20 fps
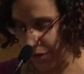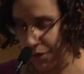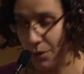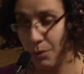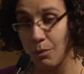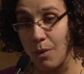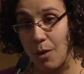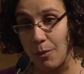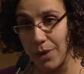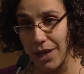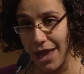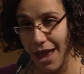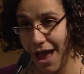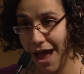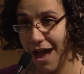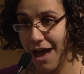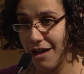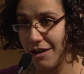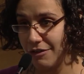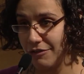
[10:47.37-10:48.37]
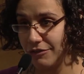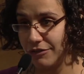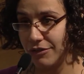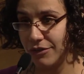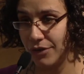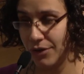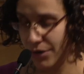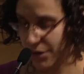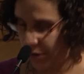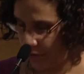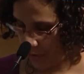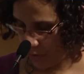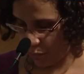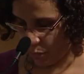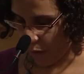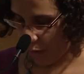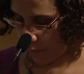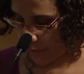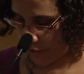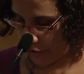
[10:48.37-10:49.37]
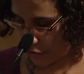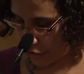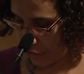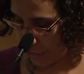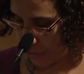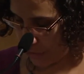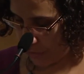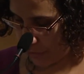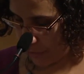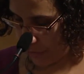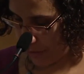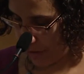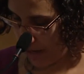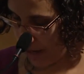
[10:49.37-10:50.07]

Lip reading: what we have, what we do,